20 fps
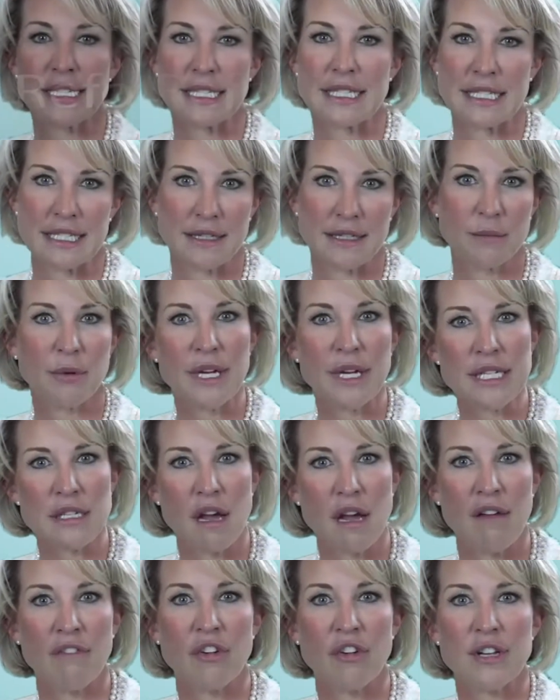and did the press
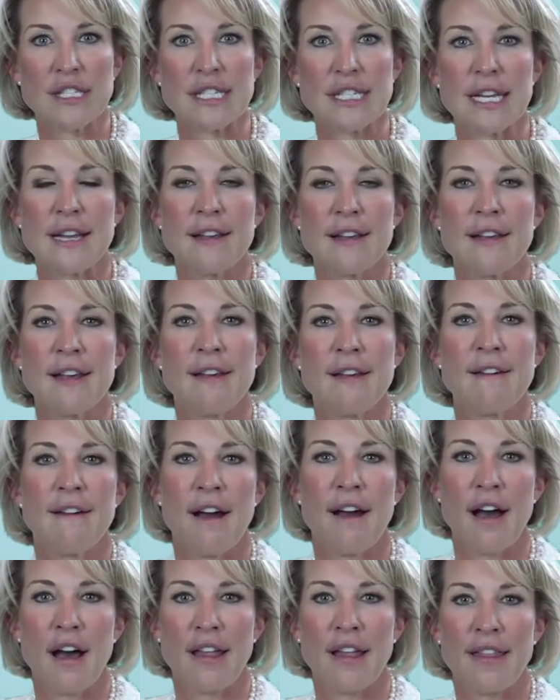conference,
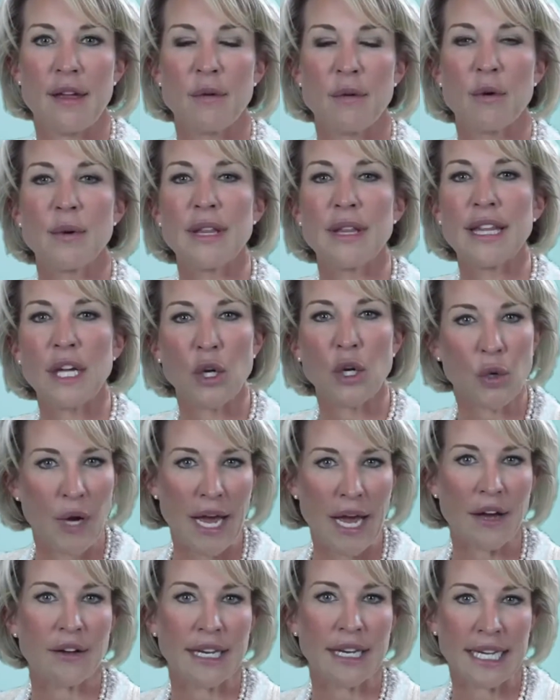they were really
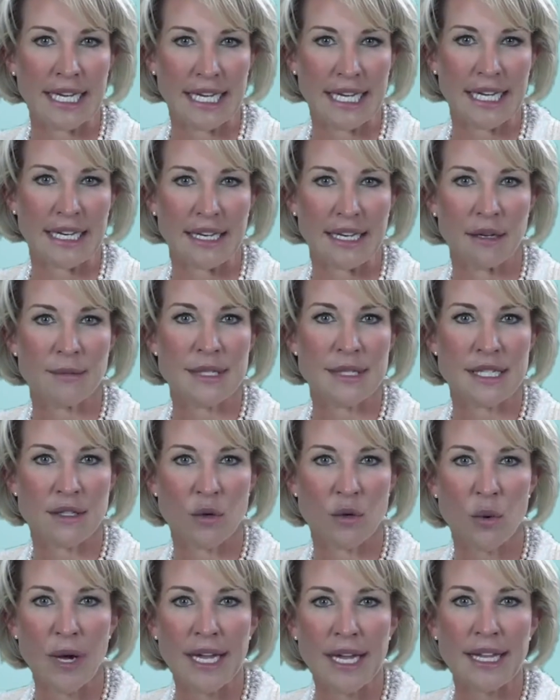crowding in. It was
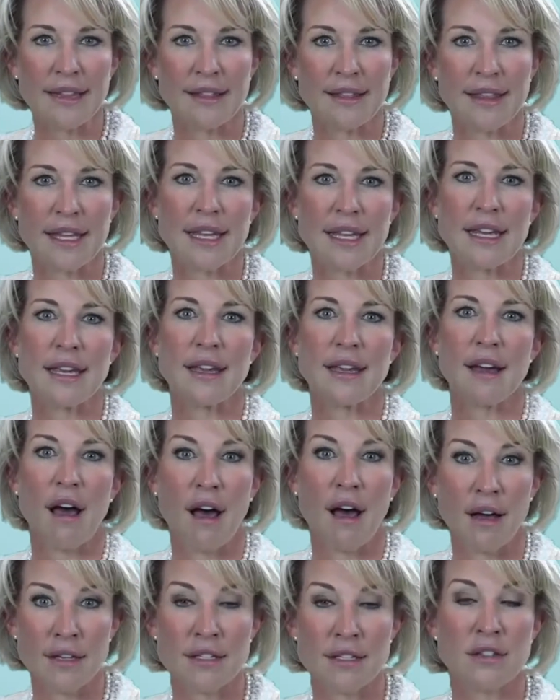quite the
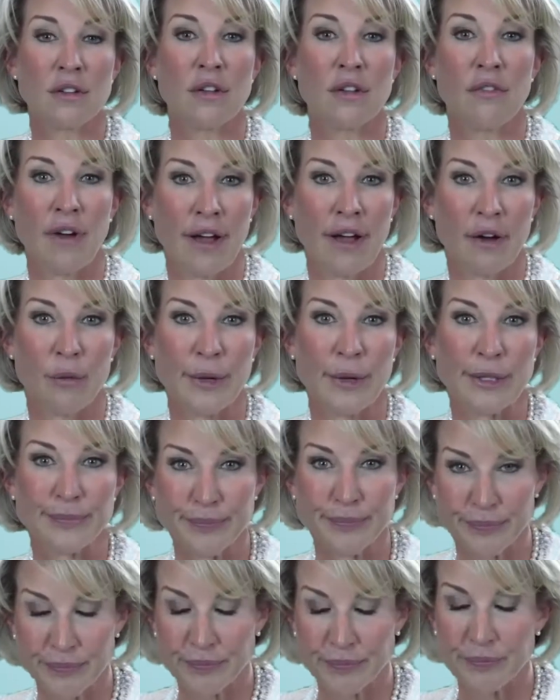hostile environment.
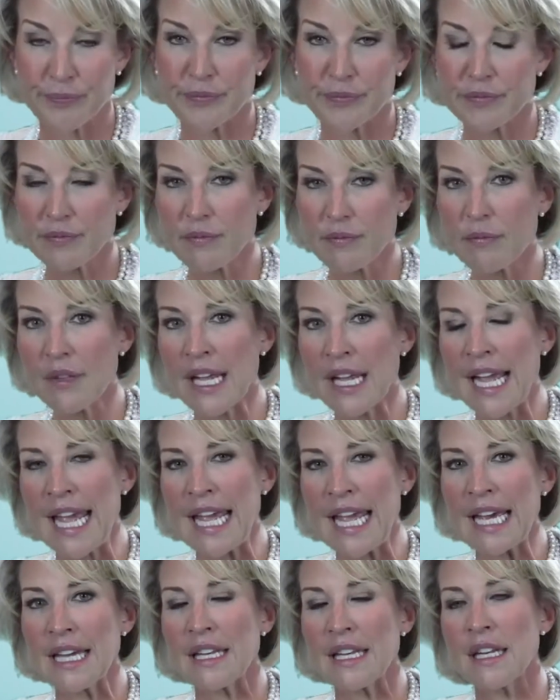
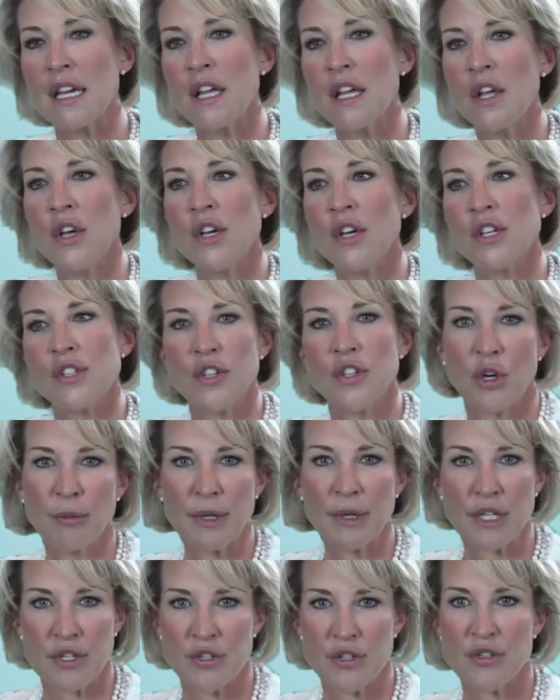And so
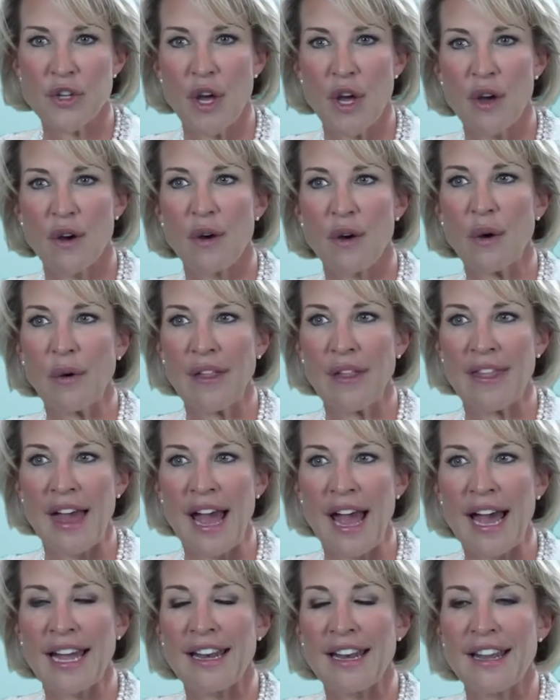much so
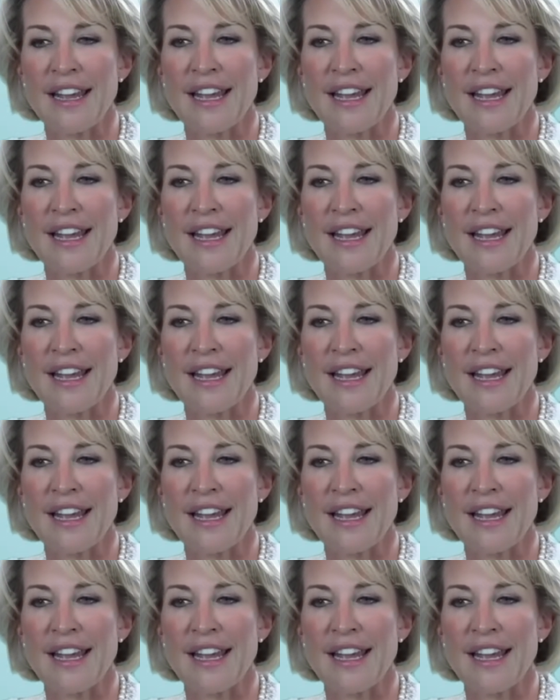that